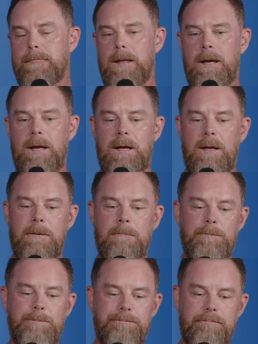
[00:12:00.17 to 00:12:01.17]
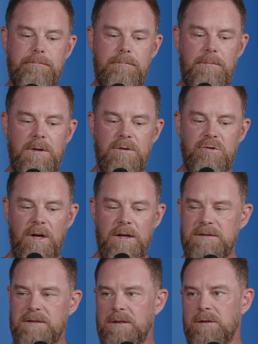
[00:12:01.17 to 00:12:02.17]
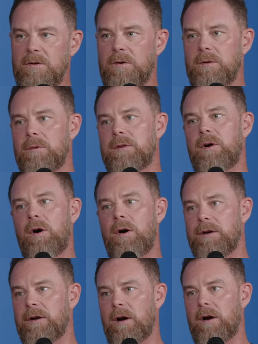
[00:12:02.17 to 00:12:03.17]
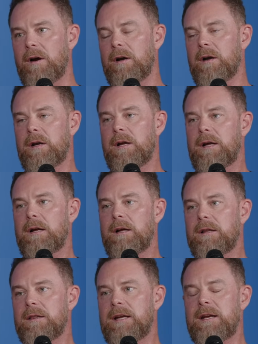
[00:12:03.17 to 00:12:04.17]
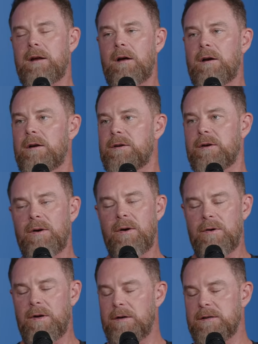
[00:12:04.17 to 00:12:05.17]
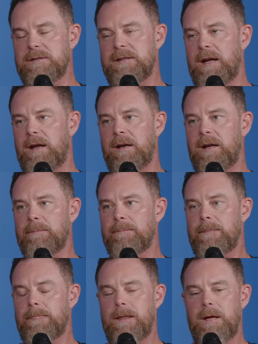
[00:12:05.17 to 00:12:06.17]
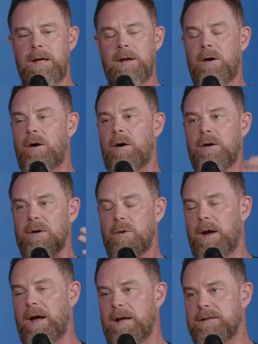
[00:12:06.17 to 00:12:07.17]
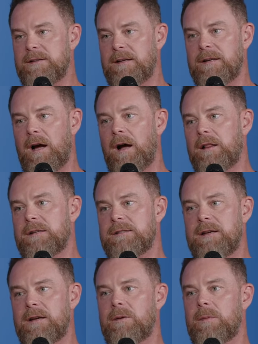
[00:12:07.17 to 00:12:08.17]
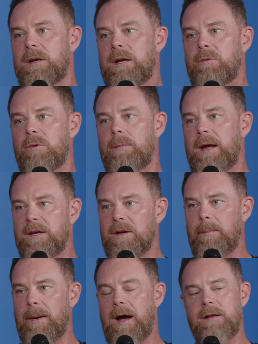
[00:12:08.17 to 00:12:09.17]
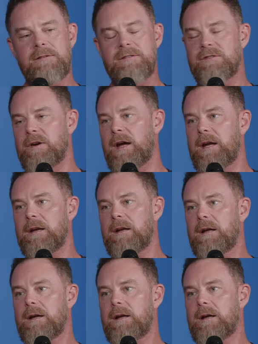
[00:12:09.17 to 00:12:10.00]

And trust in the Lord with all your heart, lean not on your own understanding, and all your ways acknowledge Him, and He will make your path straight.